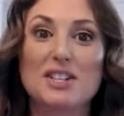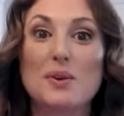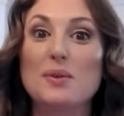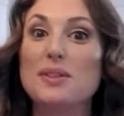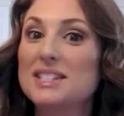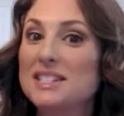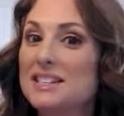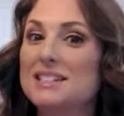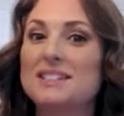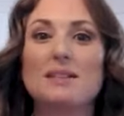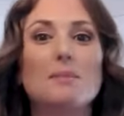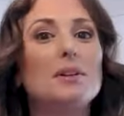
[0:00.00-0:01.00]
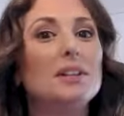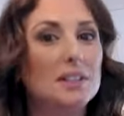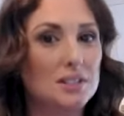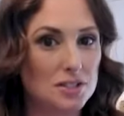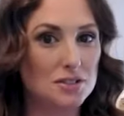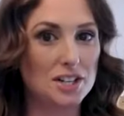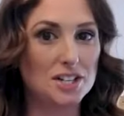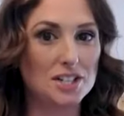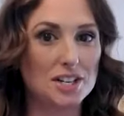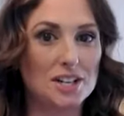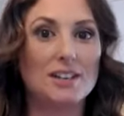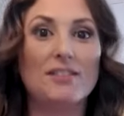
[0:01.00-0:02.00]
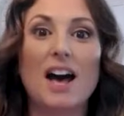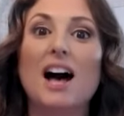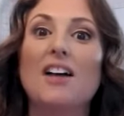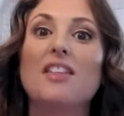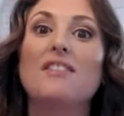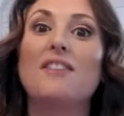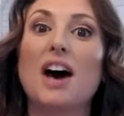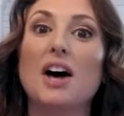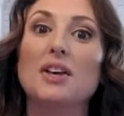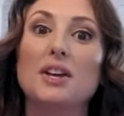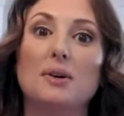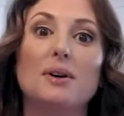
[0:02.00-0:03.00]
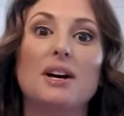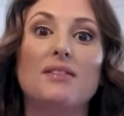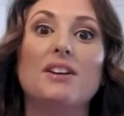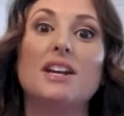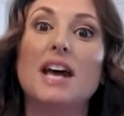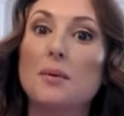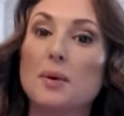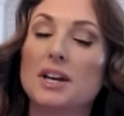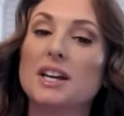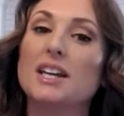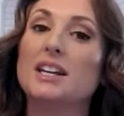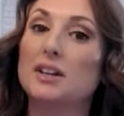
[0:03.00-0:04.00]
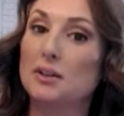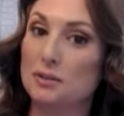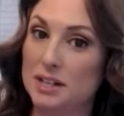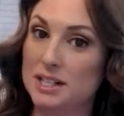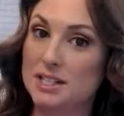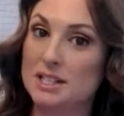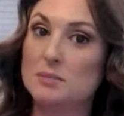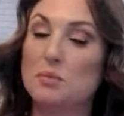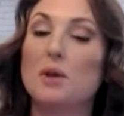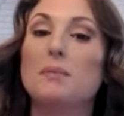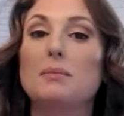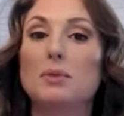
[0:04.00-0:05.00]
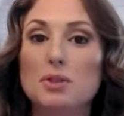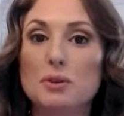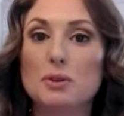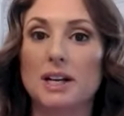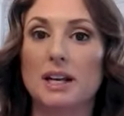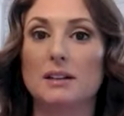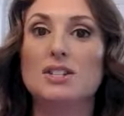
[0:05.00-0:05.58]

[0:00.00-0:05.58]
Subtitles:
So this is a simple illustration of how the value of a network can increase as more people join it.